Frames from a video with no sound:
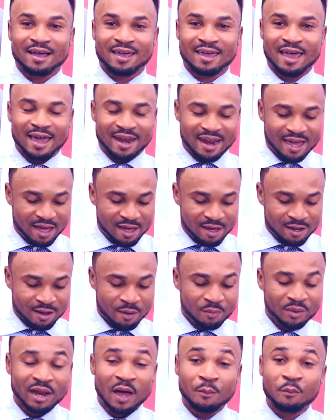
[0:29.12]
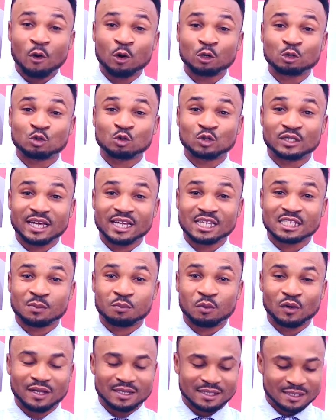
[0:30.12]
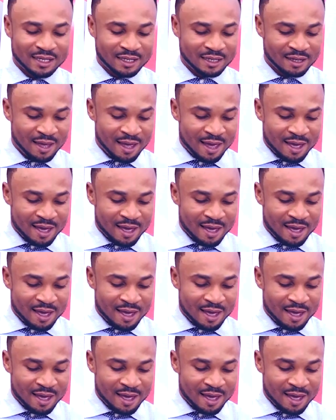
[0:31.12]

Ghana. Coming up on today's bulletin,